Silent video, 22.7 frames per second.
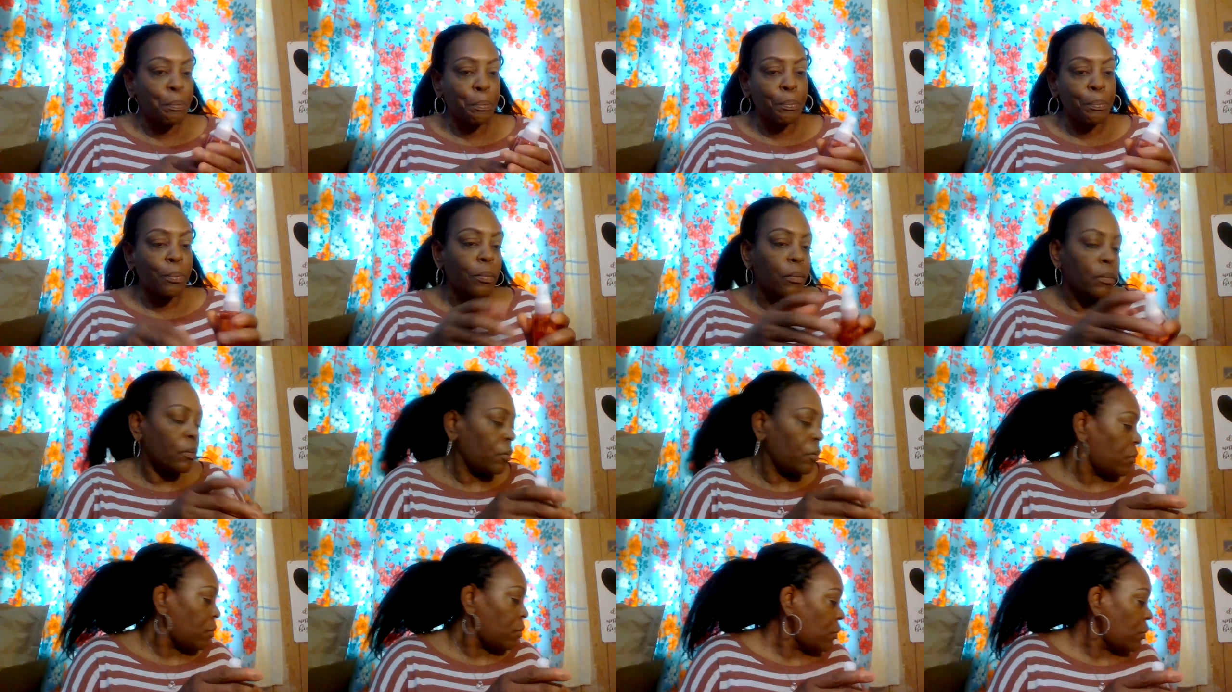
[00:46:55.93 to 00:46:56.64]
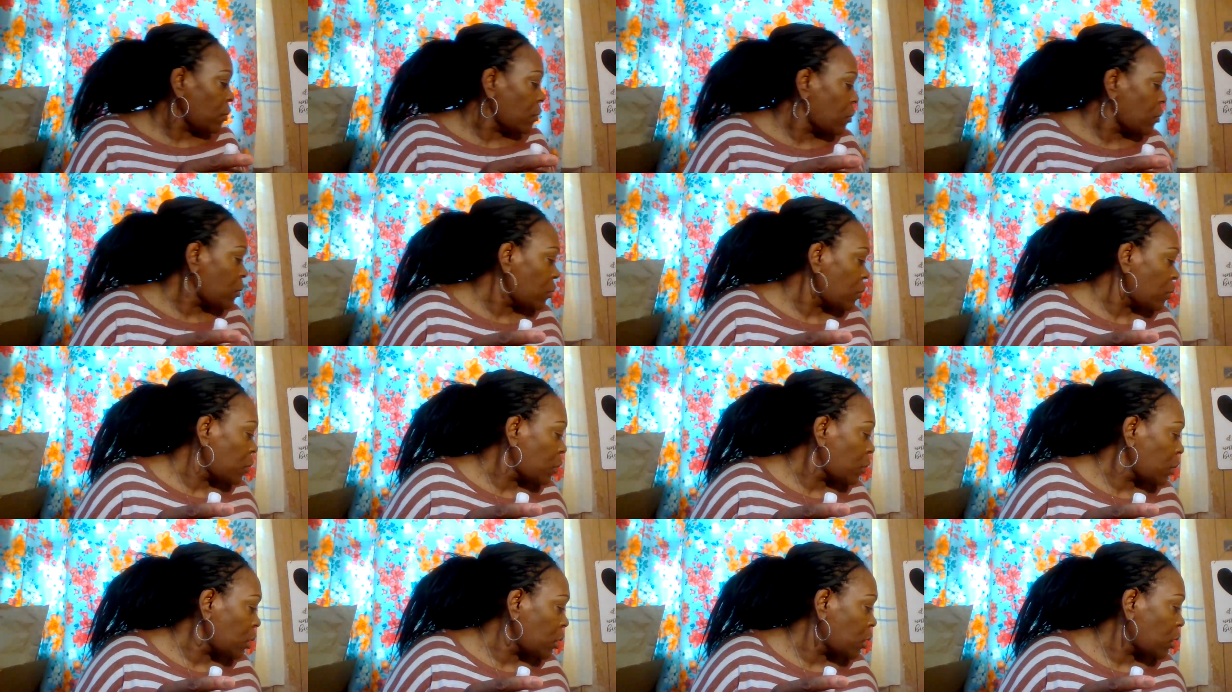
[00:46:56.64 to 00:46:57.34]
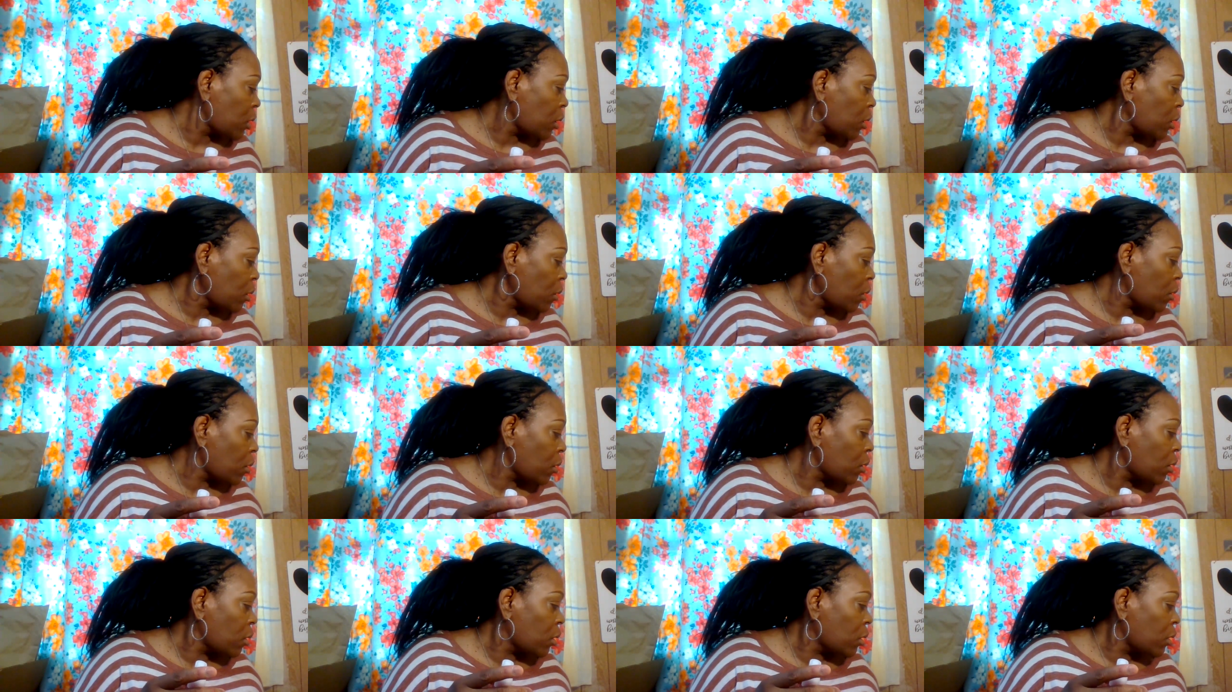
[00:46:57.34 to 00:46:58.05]

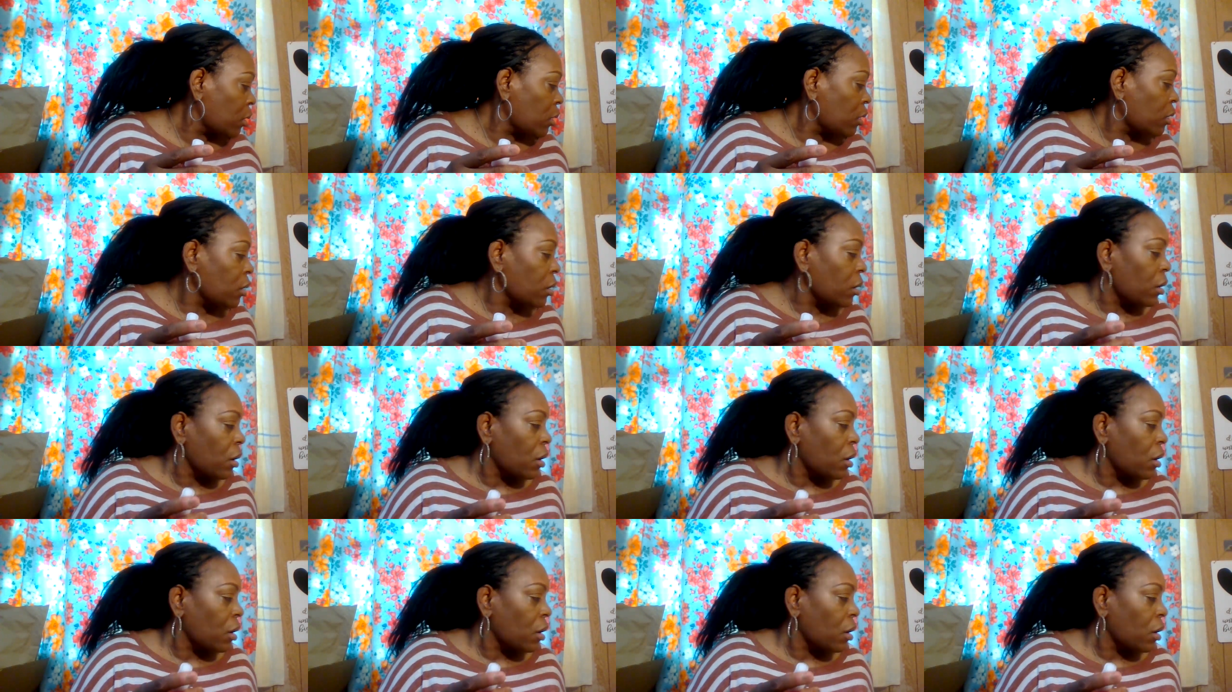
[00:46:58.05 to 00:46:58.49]
(no one is talking)